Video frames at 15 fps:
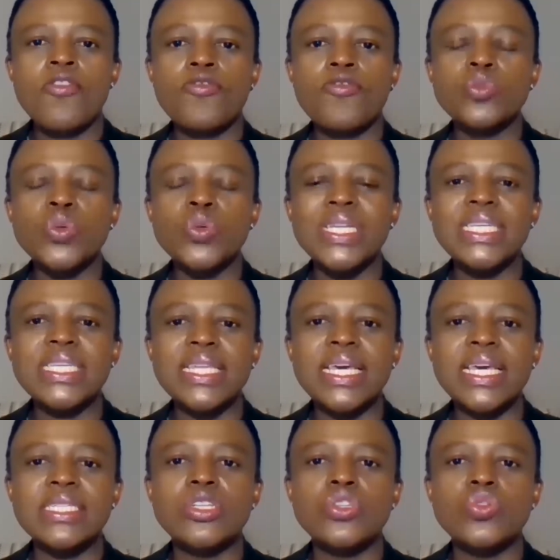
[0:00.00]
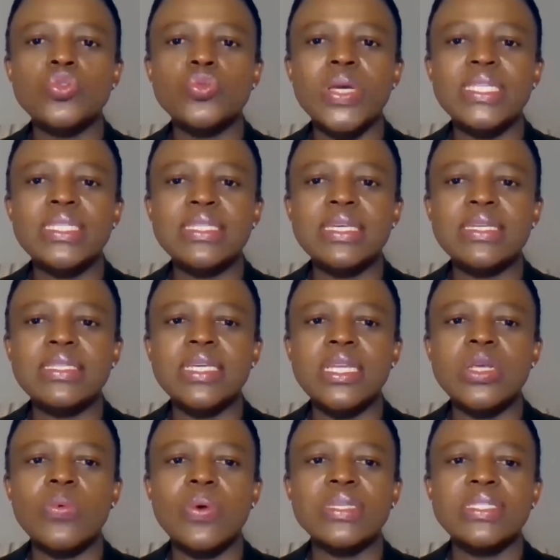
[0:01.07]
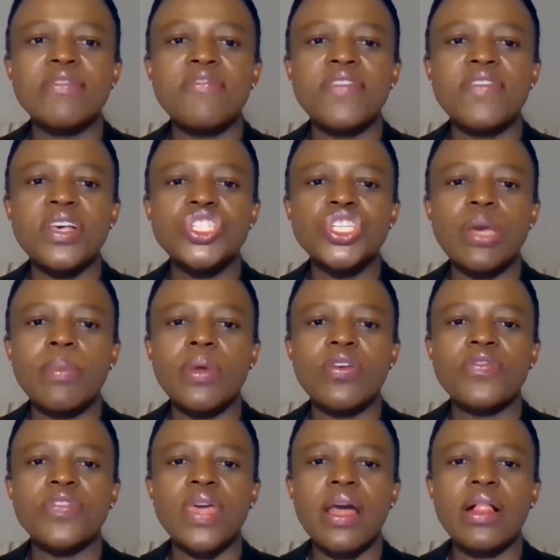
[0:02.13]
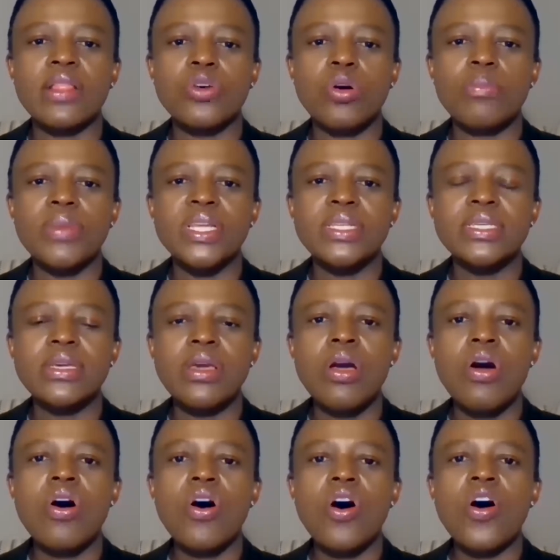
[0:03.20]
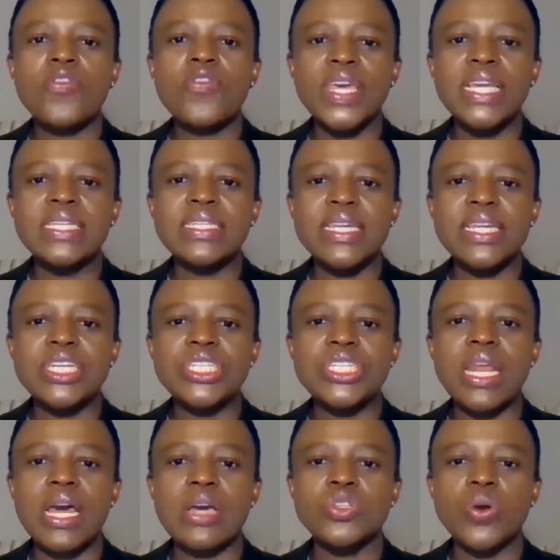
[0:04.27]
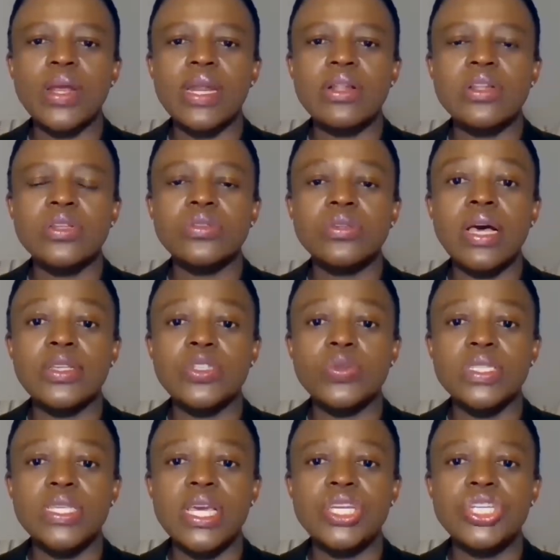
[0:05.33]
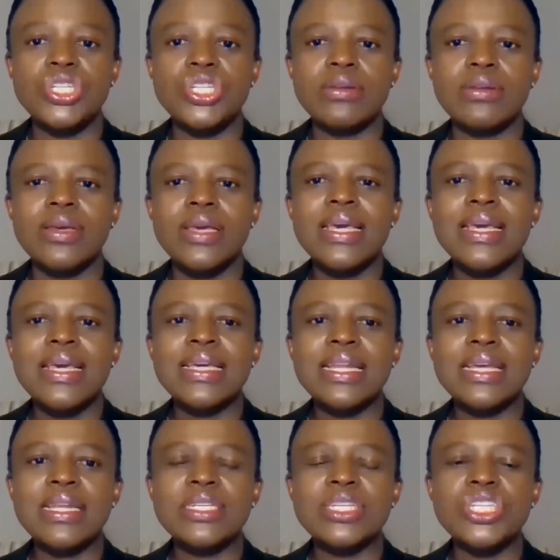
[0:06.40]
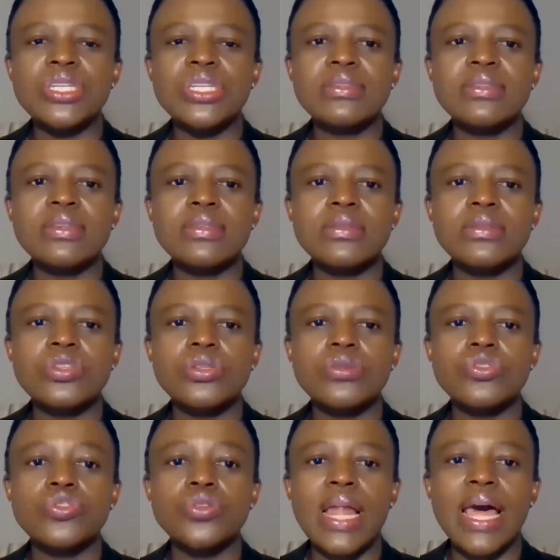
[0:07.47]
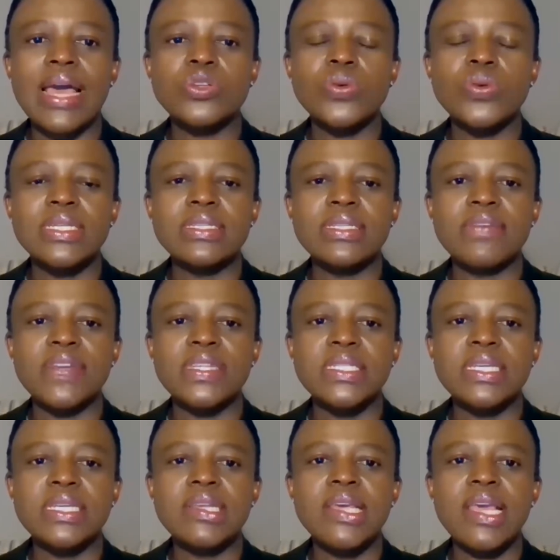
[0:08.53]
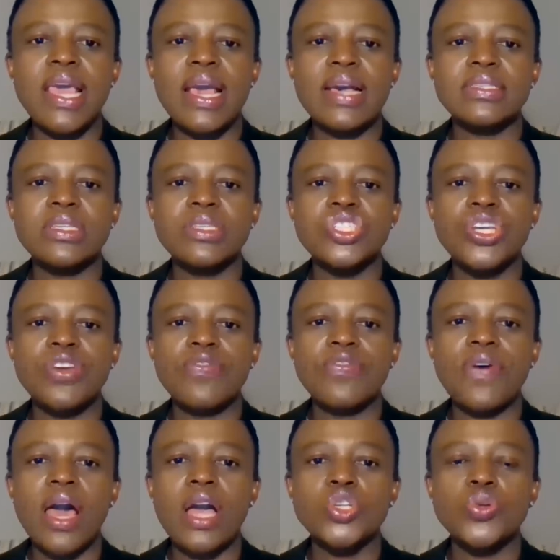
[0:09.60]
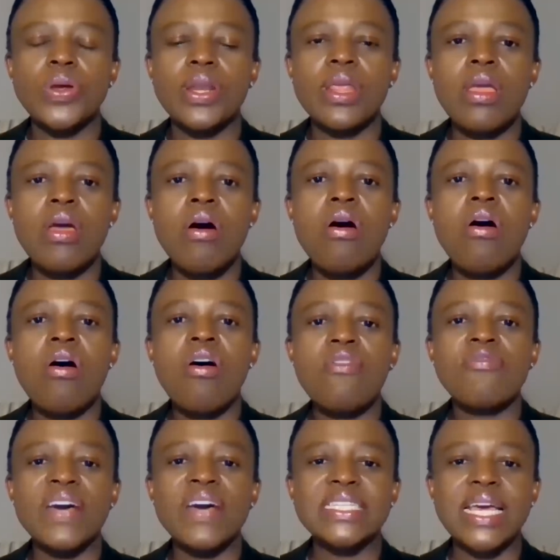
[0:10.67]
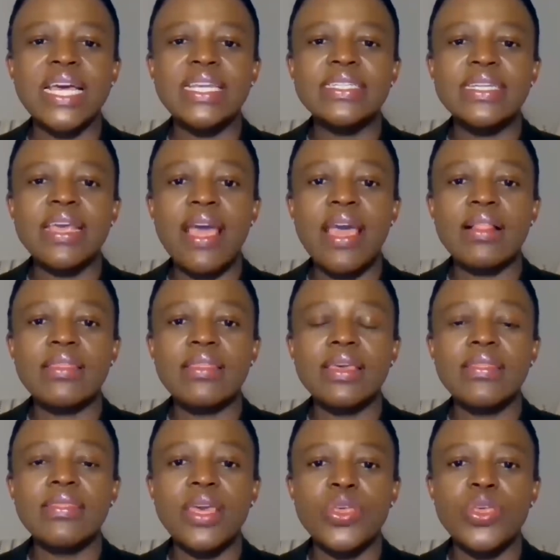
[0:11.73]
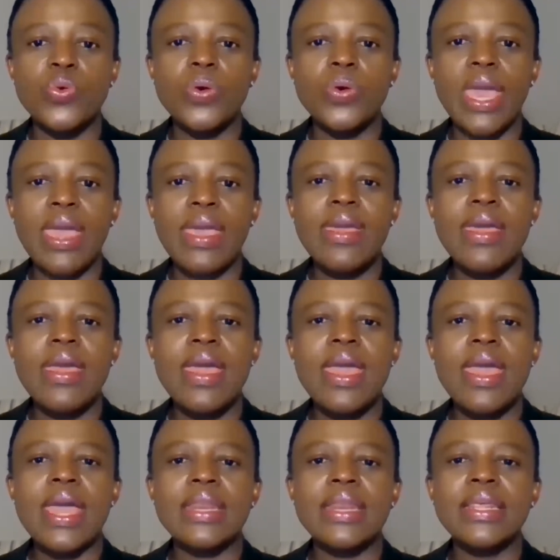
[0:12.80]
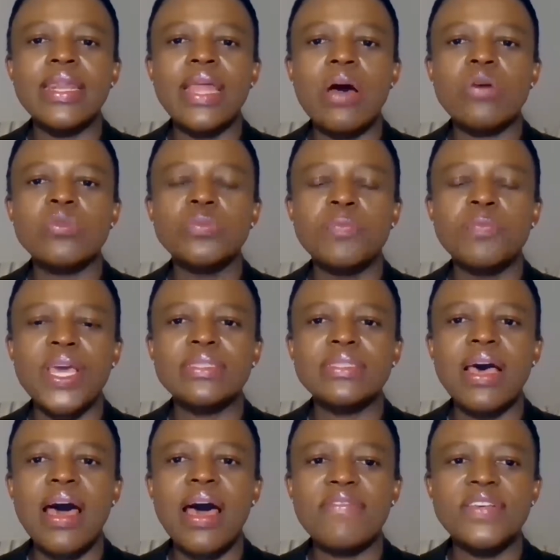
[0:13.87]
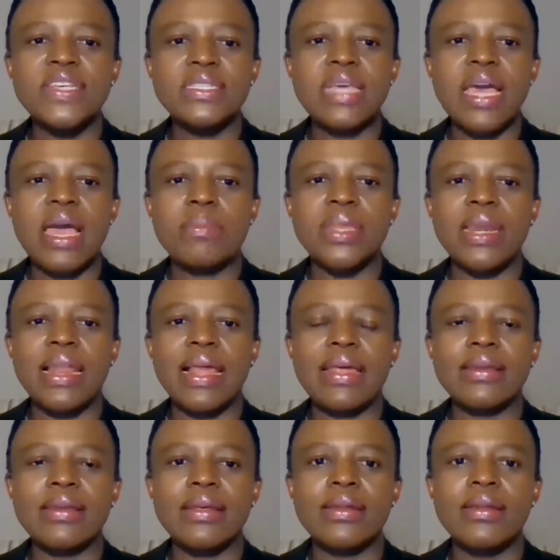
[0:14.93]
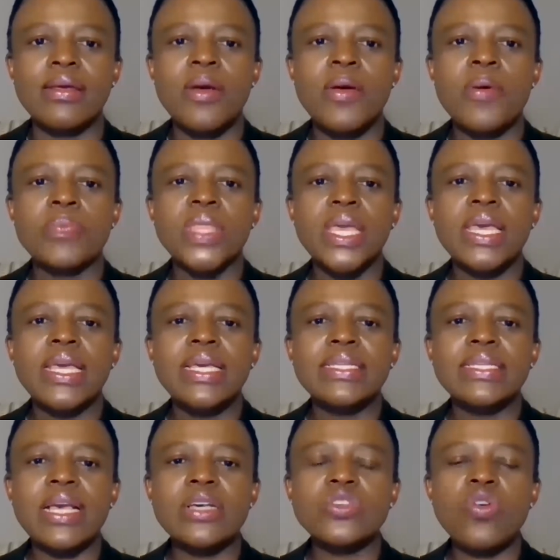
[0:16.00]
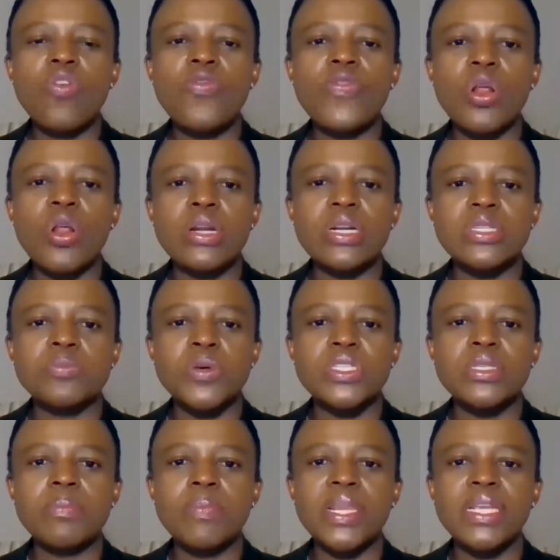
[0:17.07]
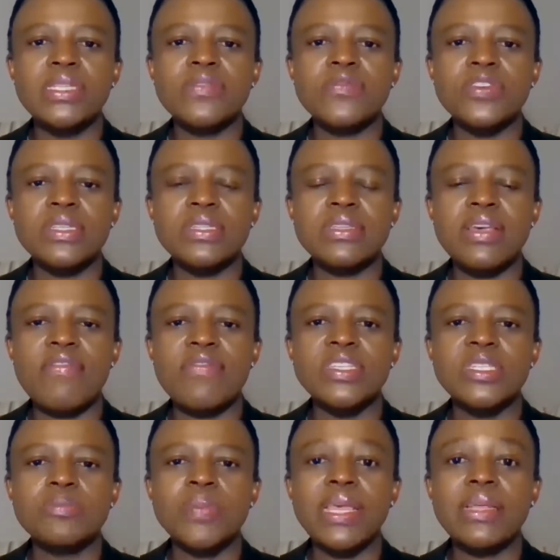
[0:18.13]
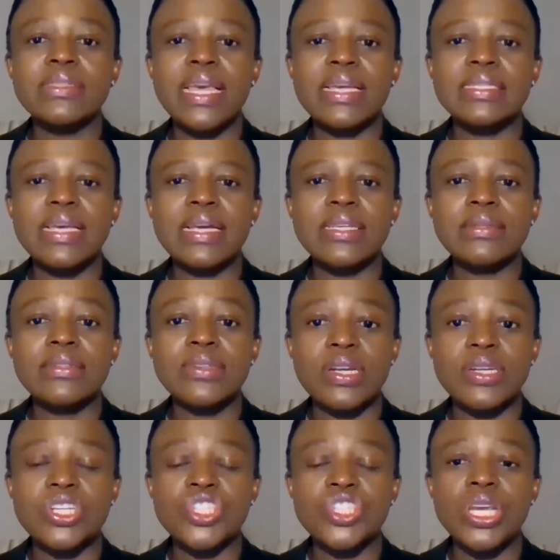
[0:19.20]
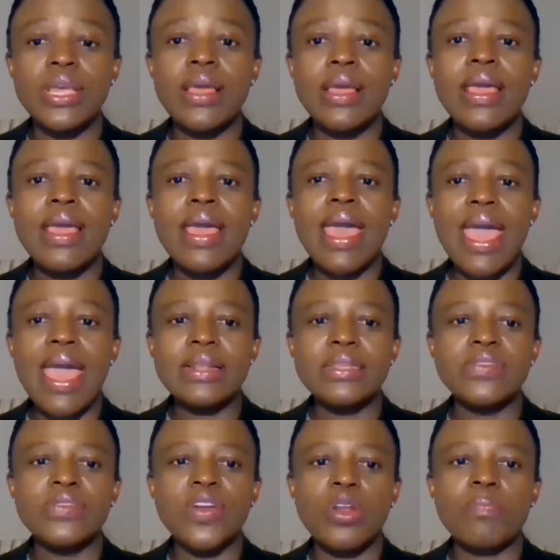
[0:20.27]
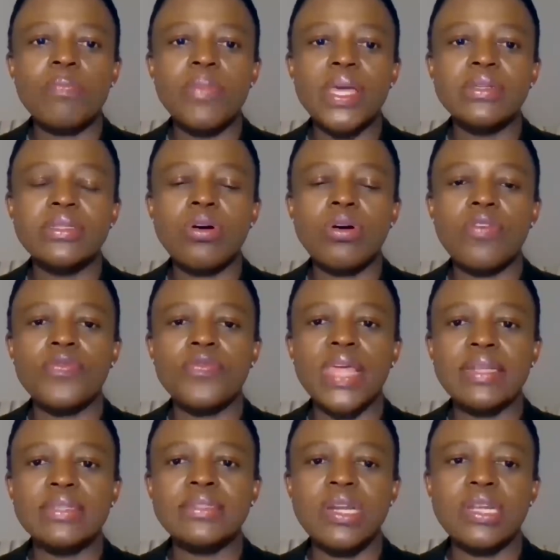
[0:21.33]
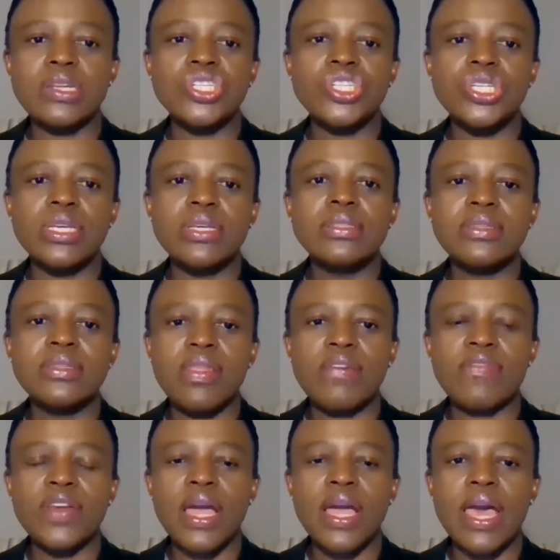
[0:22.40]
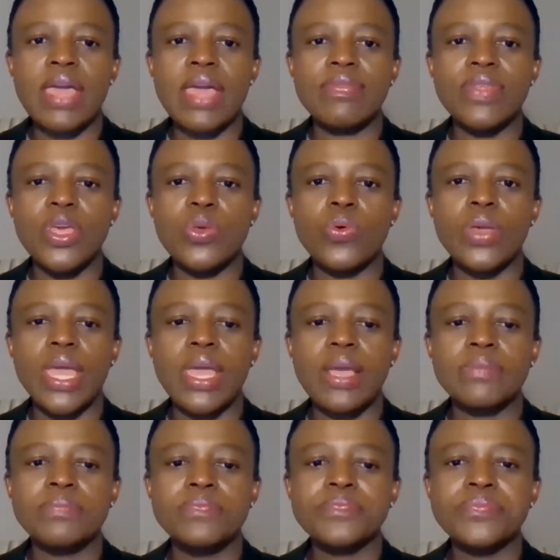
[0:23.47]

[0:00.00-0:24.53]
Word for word: From 2013 to 2016, he was the first chairman of the health committee of the International Actuarial Association. In addition, since July 2017, he acts as chief actuary of Vitality Health in the UK, and he now spends half his time in London. He takes overall responsibility for Discovery's big data strategy and development of that strategy in South Africa and the UK.